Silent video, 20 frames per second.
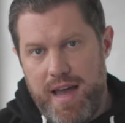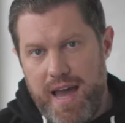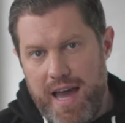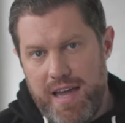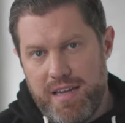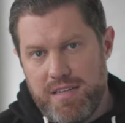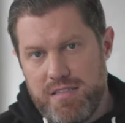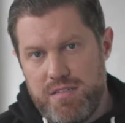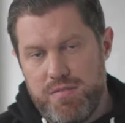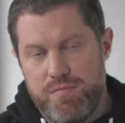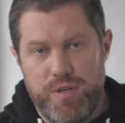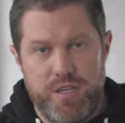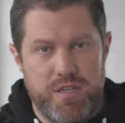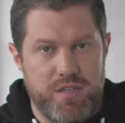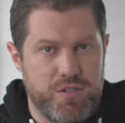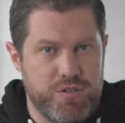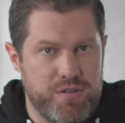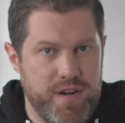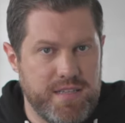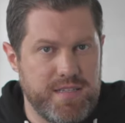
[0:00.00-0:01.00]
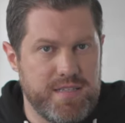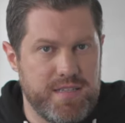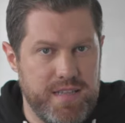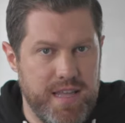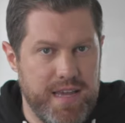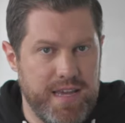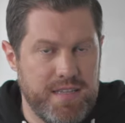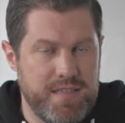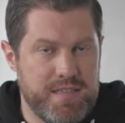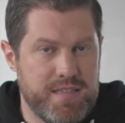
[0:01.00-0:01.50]
and we can
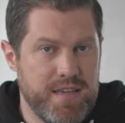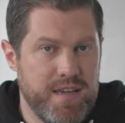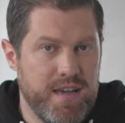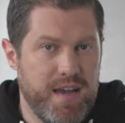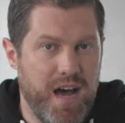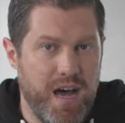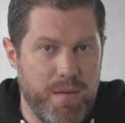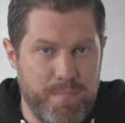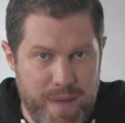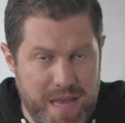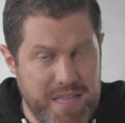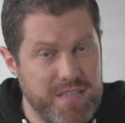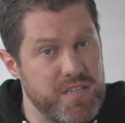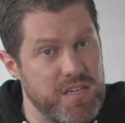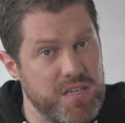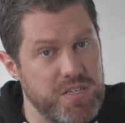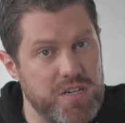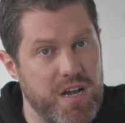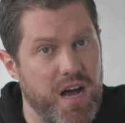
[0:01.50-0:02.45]
translate our message,